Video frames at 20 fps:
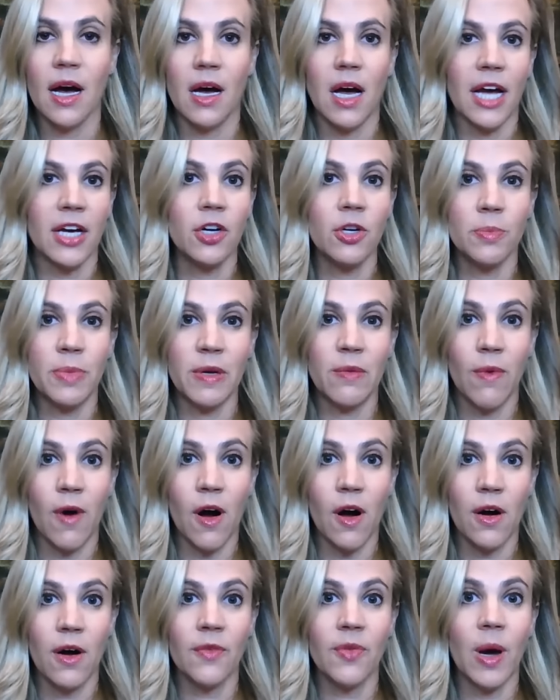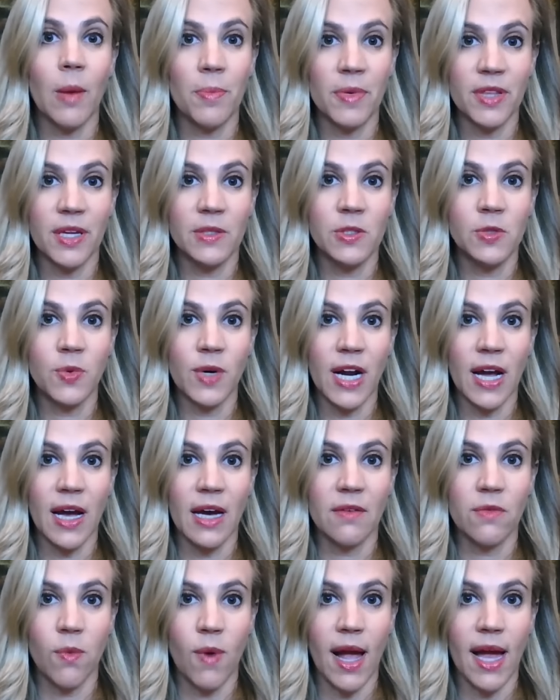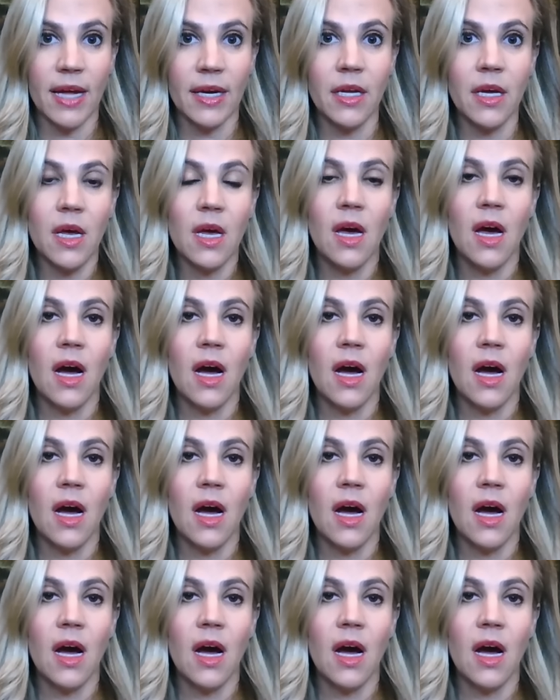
Uh, I could be wrong on that, but that's what I had read.